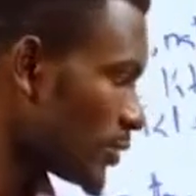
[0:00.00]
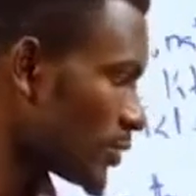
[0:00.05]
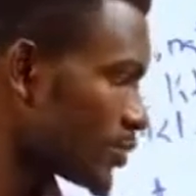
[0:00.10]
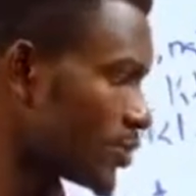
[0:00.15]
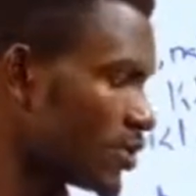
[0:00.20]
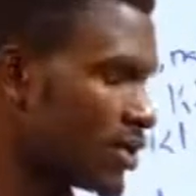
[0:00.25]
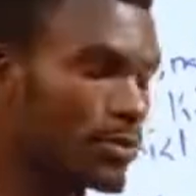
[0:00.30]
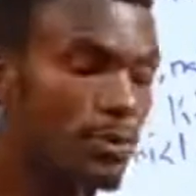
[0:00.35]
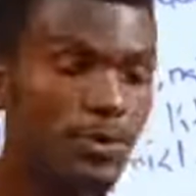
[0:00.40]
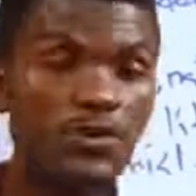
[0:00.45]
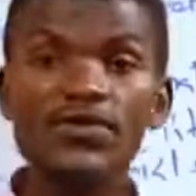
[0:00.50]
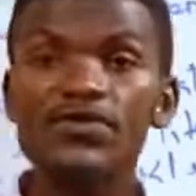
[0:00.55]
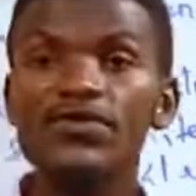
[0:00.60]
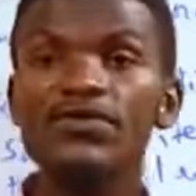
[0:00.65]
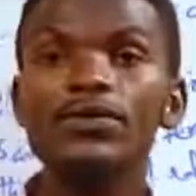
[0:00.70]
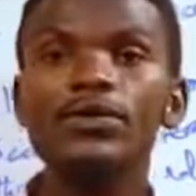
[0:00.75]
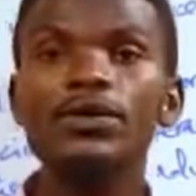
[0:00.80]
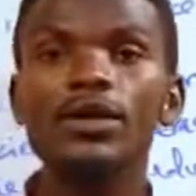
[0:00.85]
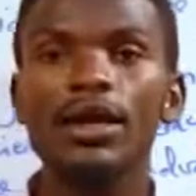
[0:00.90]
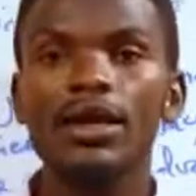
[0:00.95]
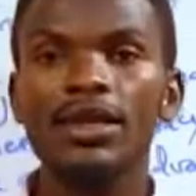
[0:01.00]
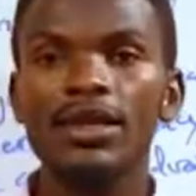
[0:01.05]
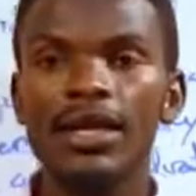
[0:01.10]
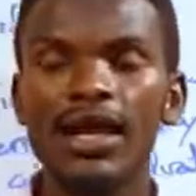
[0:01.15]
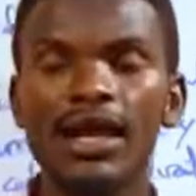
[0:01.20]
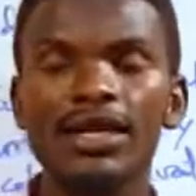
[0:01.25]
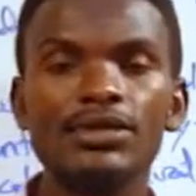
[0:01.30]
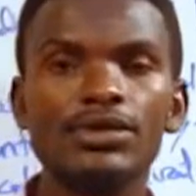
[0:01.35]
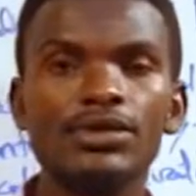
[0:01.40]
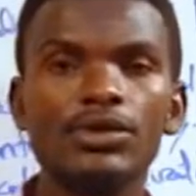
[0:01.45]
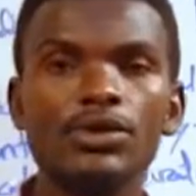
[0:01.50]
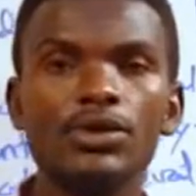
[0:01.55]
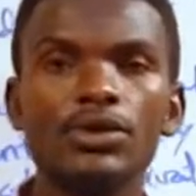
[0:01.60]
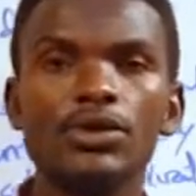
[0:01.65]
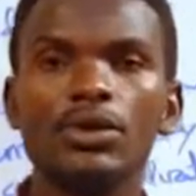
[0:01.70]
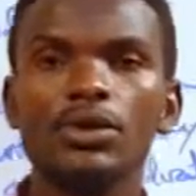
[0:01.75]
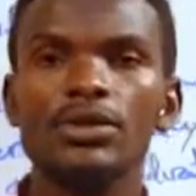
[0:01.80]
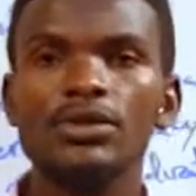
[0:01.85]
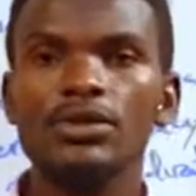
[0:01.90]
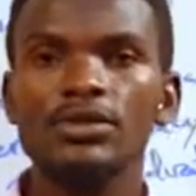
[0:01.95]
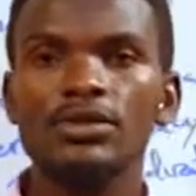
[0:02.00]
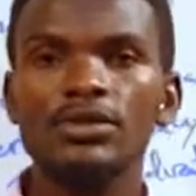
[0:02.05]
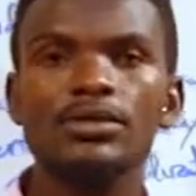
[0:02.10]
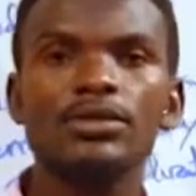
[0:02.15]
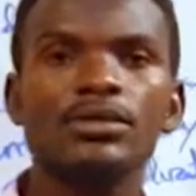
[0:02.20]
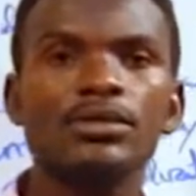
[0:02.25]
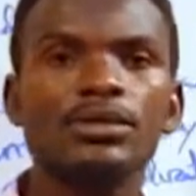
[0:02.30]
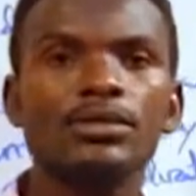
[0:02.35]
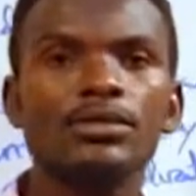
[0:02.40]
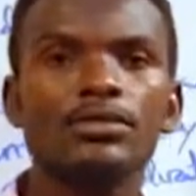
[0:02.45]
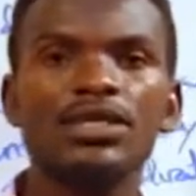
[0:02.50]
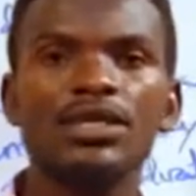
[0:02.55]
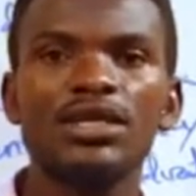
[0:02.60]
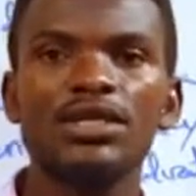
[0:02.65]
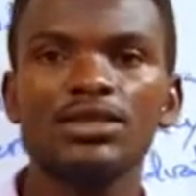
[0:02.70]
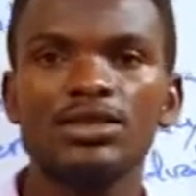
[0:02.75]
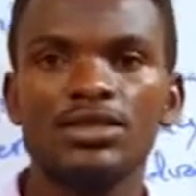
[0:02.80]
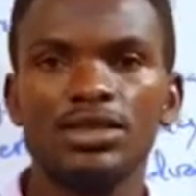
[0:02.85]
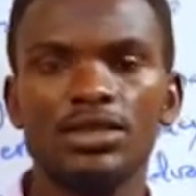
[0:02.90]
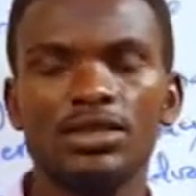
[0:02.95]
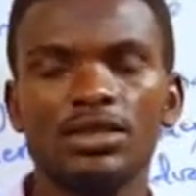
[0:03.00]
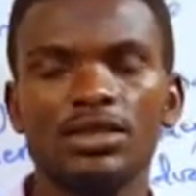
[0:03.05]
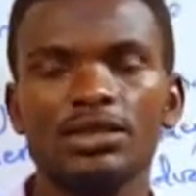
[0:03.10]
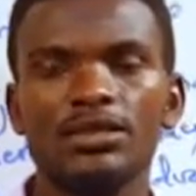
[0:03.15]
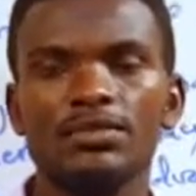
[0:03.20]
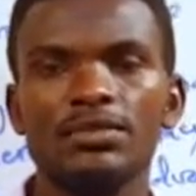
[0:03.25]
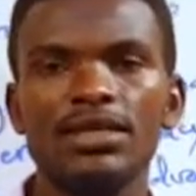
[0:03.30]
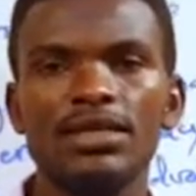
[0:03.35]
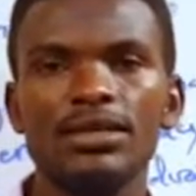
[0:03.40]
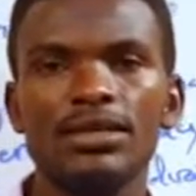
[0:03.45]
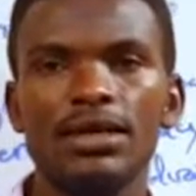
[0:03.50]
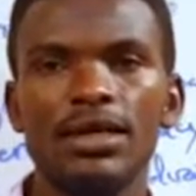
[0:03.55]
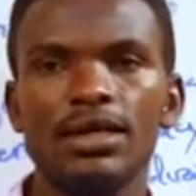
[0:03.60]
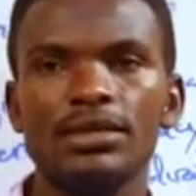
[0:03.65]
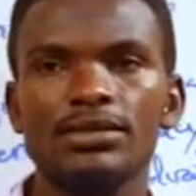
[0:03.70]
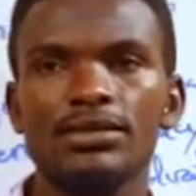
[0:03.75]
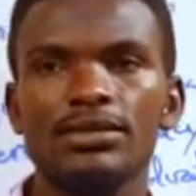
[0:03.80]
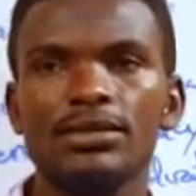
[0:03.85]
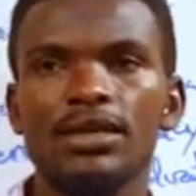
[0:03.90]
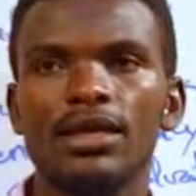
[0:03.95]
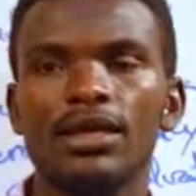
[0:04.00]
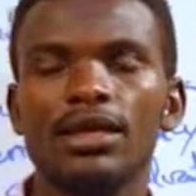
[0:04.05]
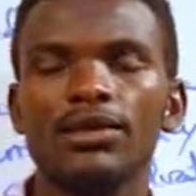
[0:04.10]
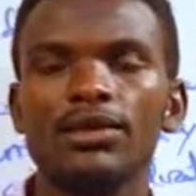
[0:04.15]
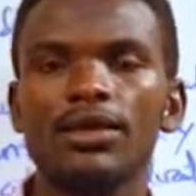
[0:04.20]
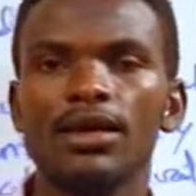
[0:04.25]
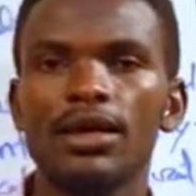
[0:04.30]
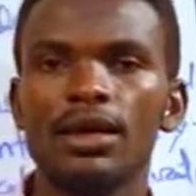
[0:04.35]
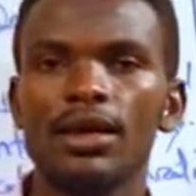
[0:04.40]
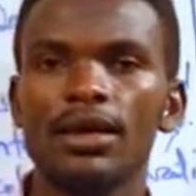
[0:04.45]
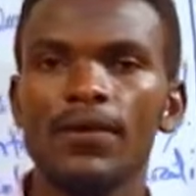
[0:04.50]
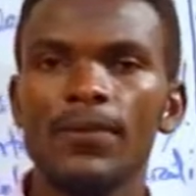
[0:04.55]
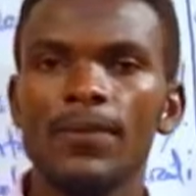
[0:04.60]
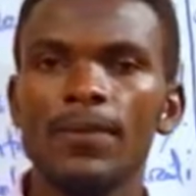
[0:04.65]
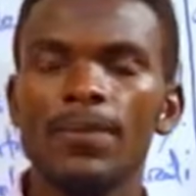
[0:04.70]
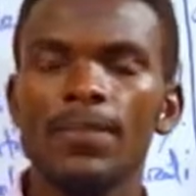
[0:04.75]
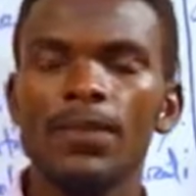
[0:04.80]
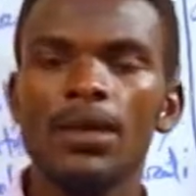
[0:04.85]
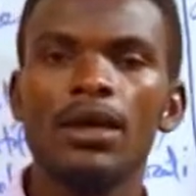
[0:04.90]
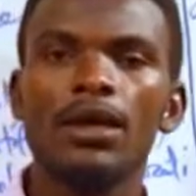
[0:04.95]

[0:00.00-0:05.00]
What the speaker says: to remove racial discrimination. It means that the